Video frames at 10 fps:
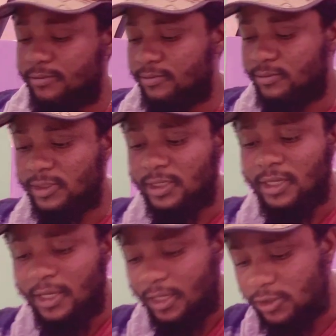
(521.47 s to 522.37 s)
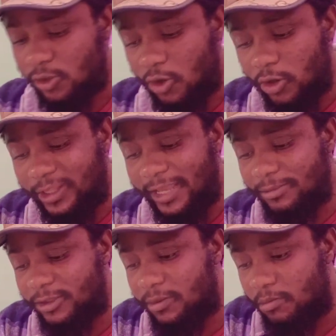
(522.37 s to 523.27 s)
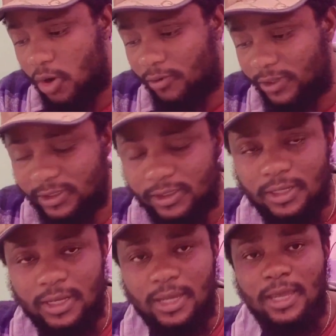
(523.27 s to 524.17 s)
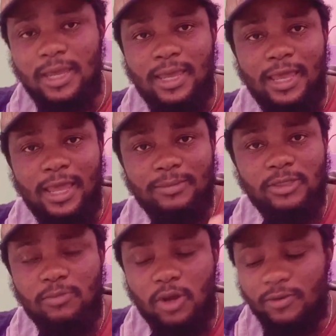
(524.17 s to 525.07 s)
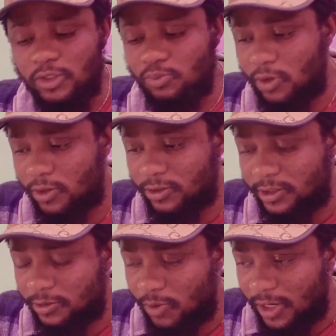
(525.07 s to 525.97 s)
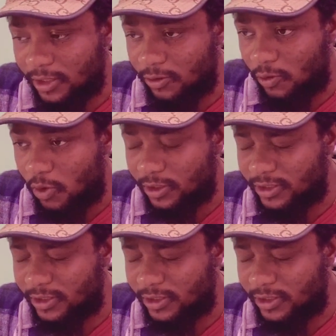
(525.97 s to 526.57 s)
It's called MC Morris. MC Morris was the